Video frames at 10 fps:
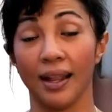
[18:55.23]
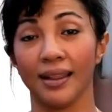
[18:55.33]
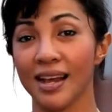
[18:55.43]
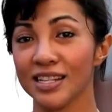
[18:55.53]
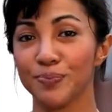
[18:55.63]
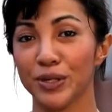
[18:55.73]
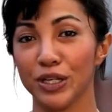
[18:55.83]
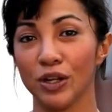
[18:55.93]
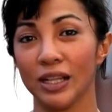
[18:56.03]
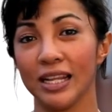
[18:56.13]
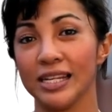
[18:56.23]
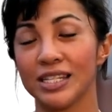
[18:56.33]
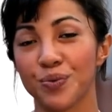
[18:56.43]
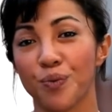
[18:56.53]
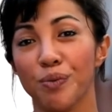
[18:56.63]
Last but not
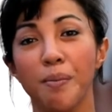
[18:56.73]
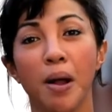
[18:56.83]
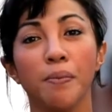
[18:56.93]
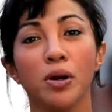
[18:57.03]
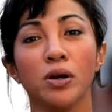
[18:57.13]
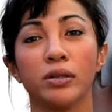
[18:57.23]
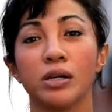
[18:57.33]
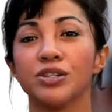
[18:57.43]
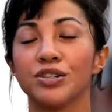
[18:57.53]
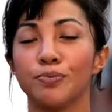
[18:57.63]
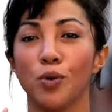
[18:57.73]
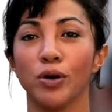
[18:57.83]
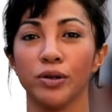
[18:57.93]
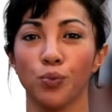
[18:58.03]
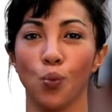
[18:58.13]
least, remember there is more
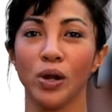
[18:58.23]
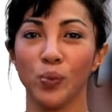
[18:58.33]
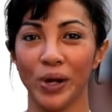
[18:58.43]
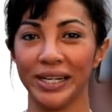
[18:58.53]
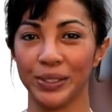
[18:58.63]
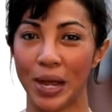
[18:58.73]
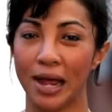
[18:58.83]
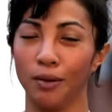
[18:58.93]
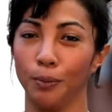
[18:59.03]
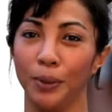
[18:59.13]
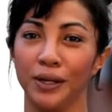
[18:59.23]
than one way to help.